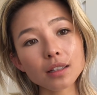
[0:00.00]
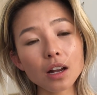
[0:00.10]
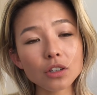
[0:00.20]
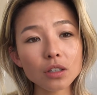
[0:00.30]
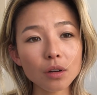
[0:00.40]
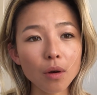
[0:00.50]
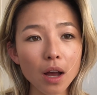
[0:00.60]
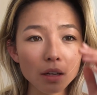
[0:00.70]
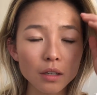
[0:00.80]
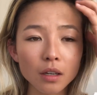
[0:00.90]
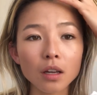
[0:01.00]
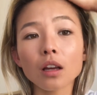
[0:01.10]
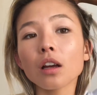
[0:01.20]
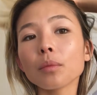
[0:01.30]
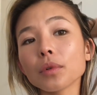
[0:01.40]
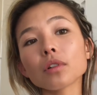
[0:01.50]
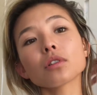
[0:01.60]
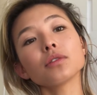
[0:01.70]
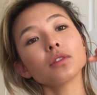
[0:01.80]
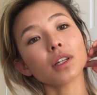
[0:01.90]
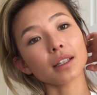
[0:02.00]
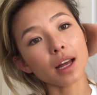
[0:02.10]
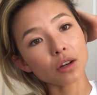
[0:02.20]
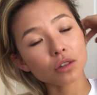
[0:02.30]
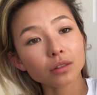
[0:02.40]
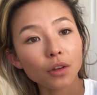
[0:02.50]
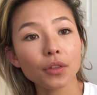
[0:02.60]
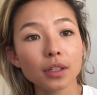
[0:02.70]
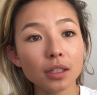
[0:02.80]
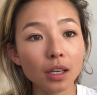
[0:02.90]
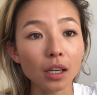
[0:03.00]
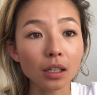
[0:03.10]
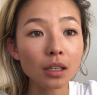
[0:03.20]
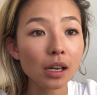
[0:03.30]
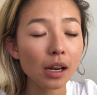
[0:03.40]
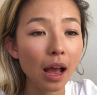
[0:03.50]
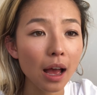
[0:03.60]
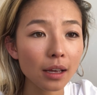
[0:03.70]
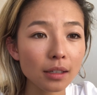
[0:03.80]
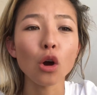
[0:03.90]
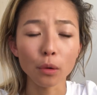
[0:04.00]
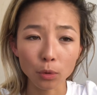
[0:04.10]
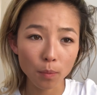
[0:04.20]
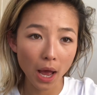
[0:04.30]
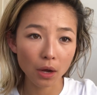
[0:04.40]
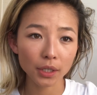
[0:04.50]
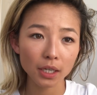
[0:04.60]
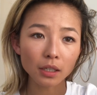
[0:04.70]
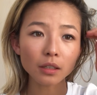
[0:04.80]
It's actually quite beautiful and natural on the skin. It has opal powder in